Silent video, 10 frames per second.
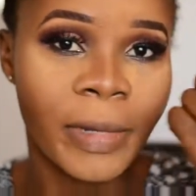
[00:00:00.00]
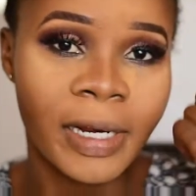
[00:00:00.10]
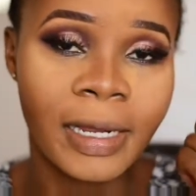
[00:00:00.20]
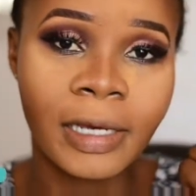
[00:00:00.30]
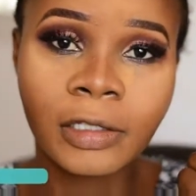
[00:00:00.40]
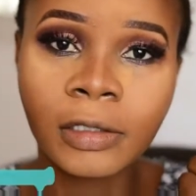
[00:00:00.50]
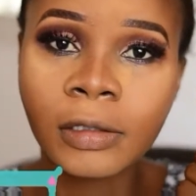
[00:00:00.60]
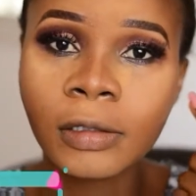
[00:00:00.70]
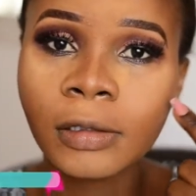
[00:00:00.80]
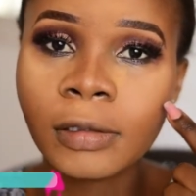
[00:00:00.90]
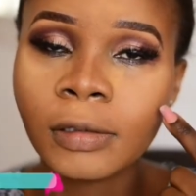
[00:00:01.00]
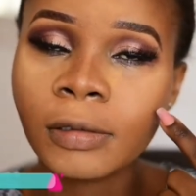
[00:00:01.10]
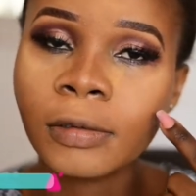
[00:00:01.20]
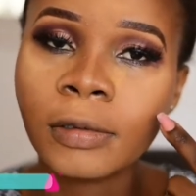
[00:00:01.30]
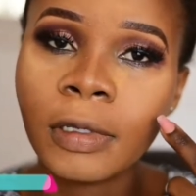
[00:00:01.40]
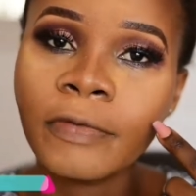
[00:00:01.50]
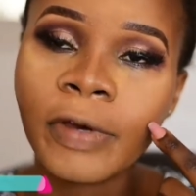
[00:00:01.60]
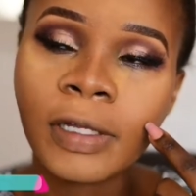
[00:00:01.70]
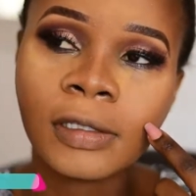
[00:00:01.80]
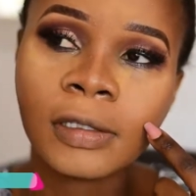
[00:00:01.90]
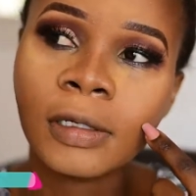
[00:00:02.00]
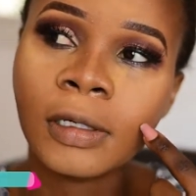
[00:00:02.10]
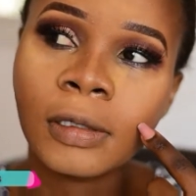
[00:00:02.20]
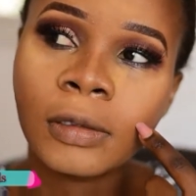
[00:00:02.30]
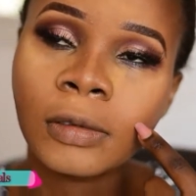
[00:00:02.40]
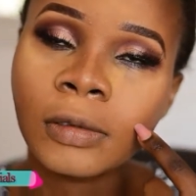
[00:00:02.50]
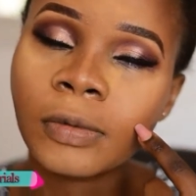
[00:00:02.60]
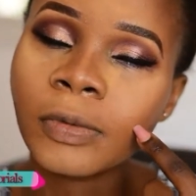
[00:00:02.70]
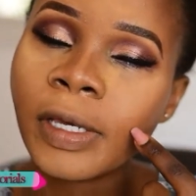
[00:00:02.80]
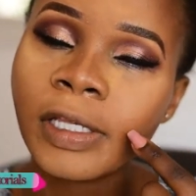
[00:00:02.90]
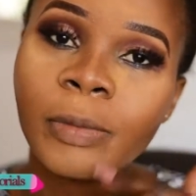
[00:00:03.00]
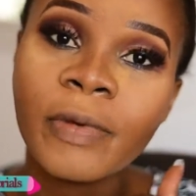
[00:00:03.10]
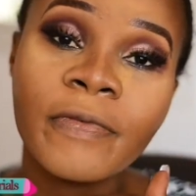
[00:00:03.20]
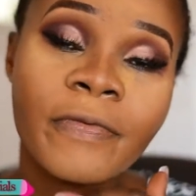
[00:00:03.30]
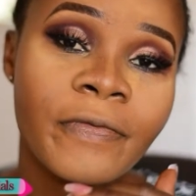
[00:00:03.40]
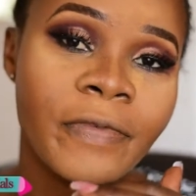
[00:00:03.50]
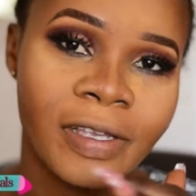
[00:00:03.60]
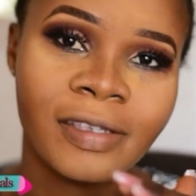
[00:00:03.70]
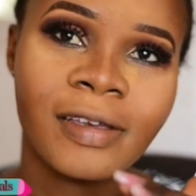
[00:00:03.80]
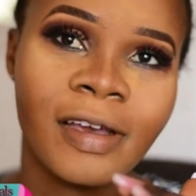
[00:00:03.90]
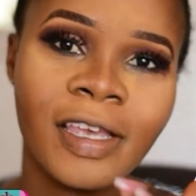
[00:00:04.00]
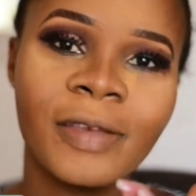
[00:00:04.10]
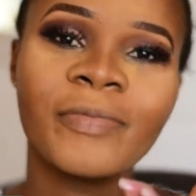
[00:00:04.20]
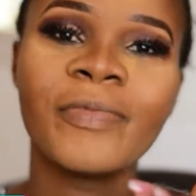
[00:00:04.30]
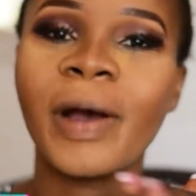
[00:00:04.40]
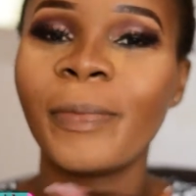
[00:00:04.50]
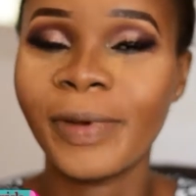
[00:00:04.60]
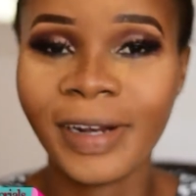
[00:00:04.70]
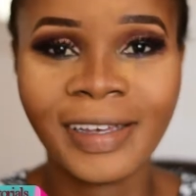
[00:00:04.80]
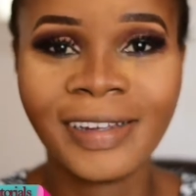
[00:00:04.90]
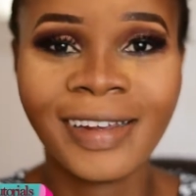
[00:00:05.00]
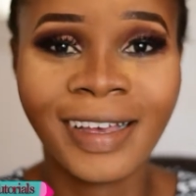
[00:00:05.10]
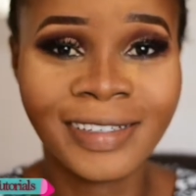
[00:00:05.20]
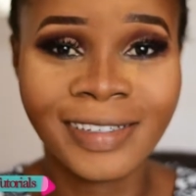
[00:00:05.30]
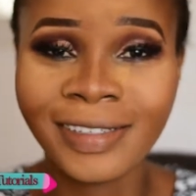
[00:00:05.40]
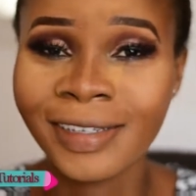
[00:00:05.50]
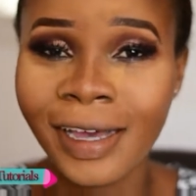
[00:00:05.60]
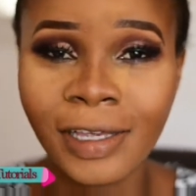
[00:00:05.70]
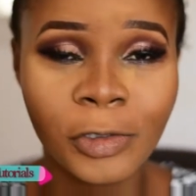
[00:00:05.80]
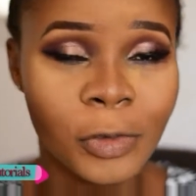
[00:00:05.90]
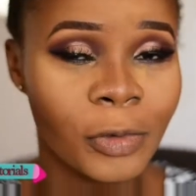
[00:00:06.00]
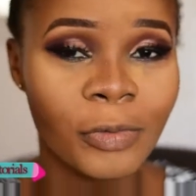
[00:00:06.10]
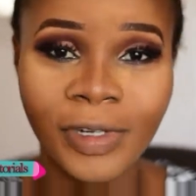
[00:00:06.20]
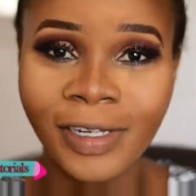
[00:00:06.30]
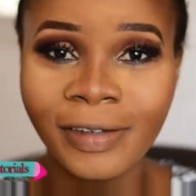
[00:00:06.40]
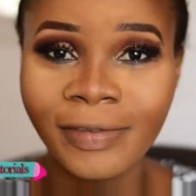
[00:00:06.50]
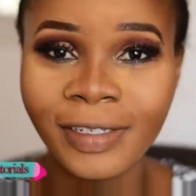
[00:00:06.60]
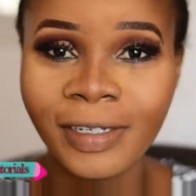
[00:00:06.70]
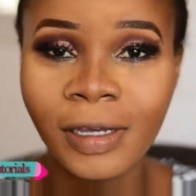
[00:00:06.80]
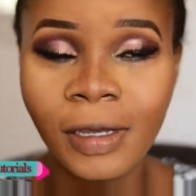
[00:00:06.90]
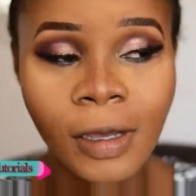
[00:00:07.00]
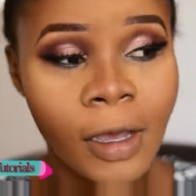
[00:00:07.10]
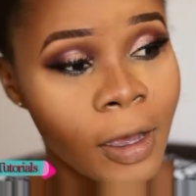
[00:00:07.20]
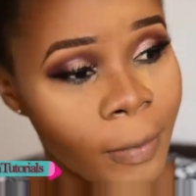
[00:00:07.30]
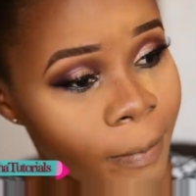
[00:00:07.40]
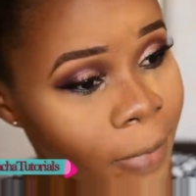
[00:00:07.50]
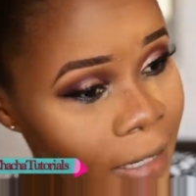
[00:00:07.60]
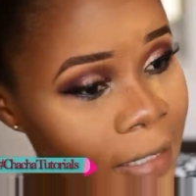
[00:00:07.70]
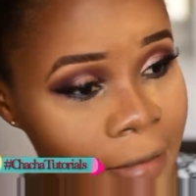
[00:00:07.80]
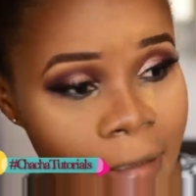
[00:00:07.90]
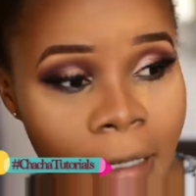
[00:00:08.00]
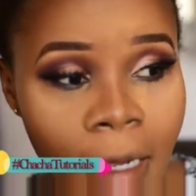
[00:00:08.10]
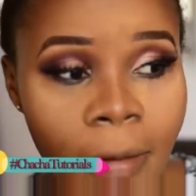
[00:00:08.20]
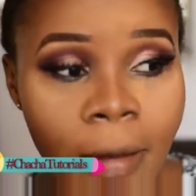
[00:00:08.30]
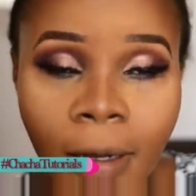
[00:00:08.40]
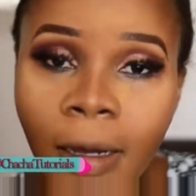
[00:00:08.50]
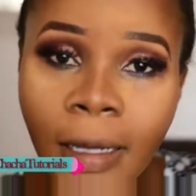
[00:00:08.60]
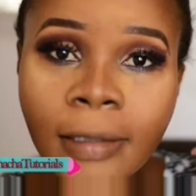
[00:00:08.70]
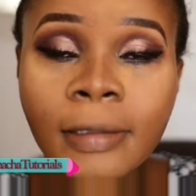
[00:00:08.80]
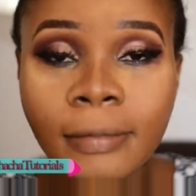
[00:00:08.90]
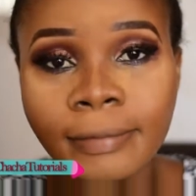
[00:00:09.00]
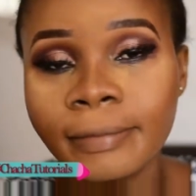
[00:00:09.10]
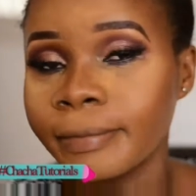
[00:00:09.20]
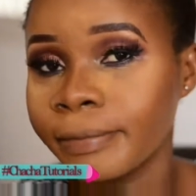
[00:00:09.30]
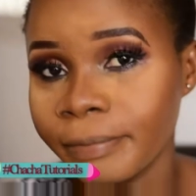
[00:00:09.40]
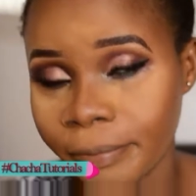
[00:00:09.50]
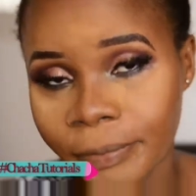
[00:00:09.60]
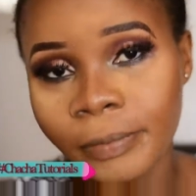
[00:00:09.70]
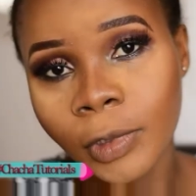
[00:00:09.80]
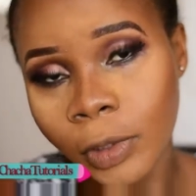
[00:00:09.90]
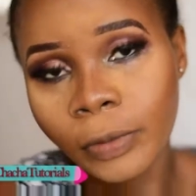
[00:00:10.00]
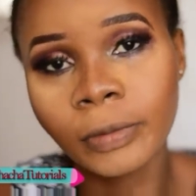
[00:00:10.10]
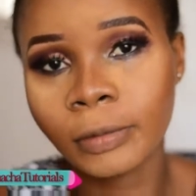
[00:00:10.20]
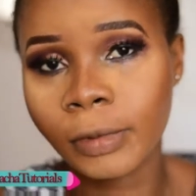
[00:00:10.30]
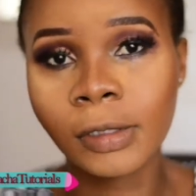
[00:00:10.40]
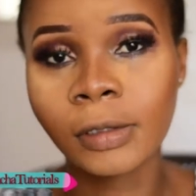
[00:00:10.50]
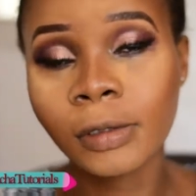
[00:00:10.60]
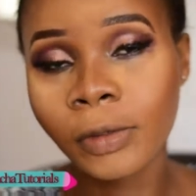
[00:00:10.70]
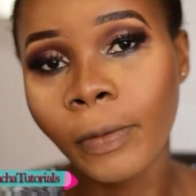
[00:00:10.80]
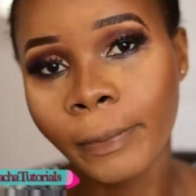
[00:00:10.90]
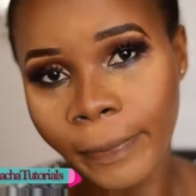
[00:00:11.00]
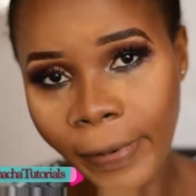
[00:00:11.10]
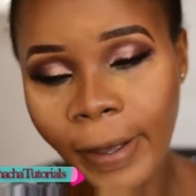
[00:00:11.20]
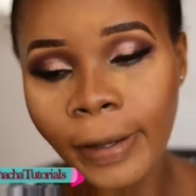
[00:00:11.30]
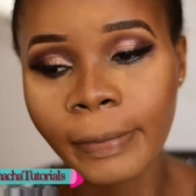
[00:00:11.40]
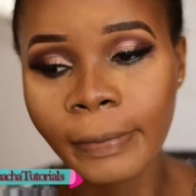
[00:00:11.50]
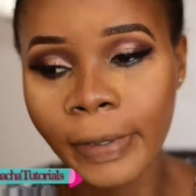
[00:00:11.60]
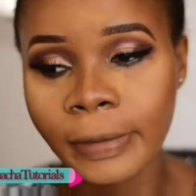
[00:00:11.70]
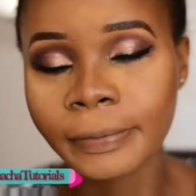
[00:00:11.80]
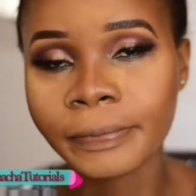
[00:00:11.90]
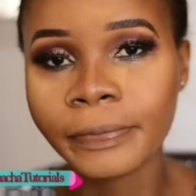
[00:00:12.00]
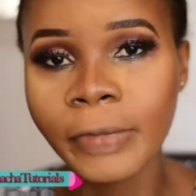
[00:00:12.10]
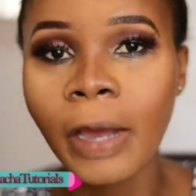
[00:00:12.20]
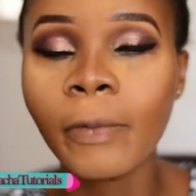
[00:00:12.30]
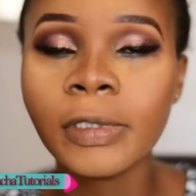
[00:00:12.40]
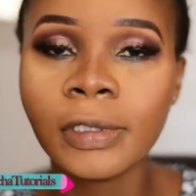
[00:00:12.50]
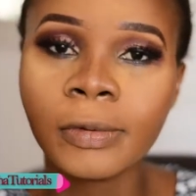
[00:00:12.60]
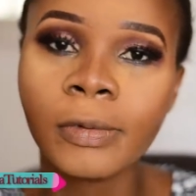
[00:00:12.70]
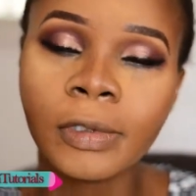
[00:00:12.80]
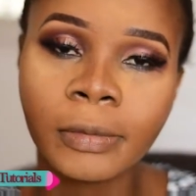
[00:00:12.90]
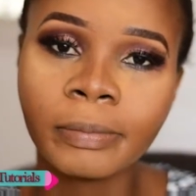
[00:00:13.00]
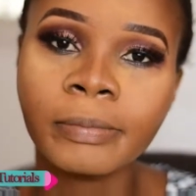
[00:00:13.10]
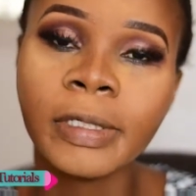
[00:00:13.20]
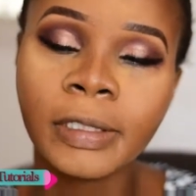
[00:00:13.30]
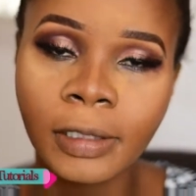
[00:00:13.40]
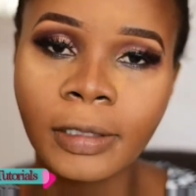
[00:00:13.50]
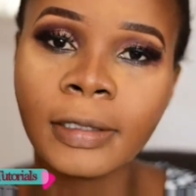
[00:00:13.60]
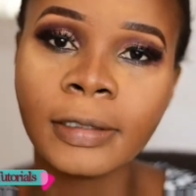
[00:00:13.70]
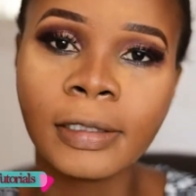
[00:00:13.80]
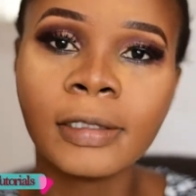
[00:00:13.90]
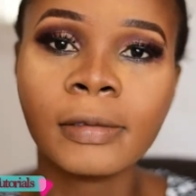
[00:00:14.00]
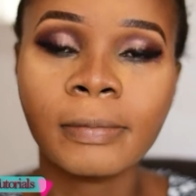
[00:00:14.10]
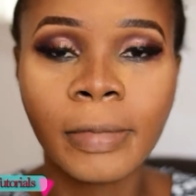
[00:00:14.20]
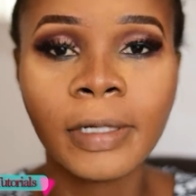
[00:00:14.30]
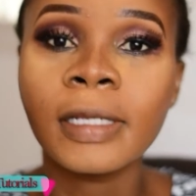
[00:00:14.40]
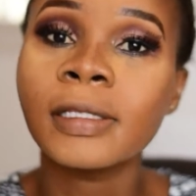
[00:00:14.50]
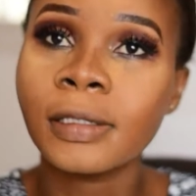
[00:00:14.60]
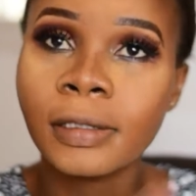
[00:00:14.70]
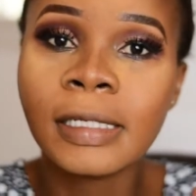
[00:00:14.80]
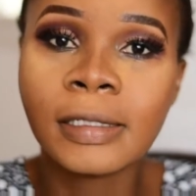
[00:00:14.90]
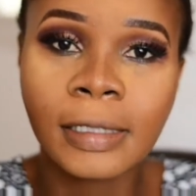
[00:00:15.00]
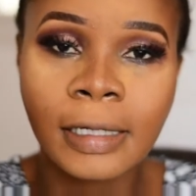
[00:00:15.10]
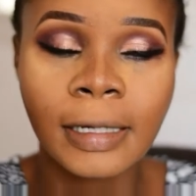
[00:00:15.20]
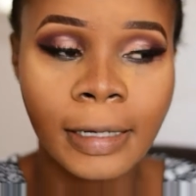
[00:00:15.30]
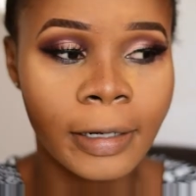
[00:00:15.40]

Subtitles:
my lashes. In fact, today it's my first time applying lashes, guys. You won't believe it, but I think that I did good. It's not bad, but I wish it was better than this. But let's take it like